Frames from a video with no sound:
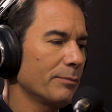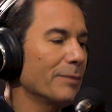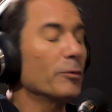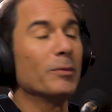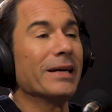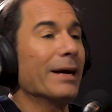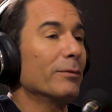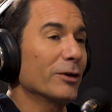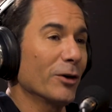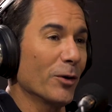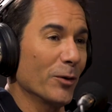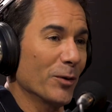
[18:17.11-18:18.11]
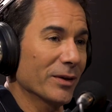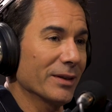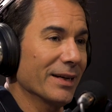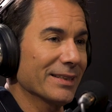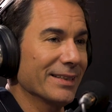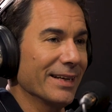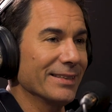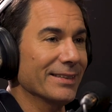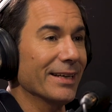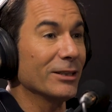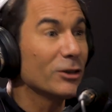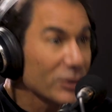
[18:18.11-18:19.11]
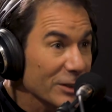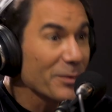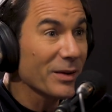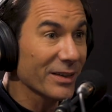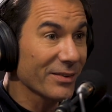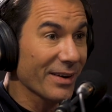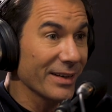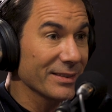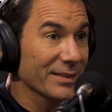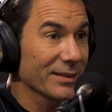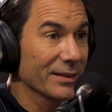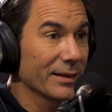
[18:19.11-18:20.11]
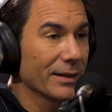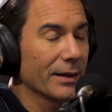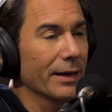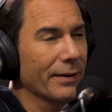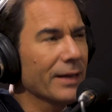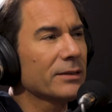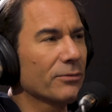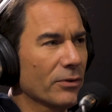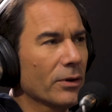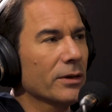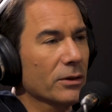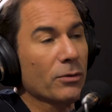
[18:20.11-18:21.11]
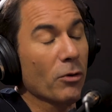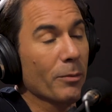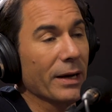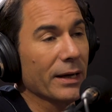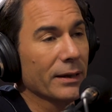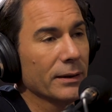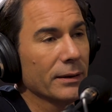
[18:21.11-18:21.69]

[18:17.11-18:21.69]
people being able to go to work the next day and say, "Did you see Will and Grace?" Yeah, and that's a ver- that's a throwback.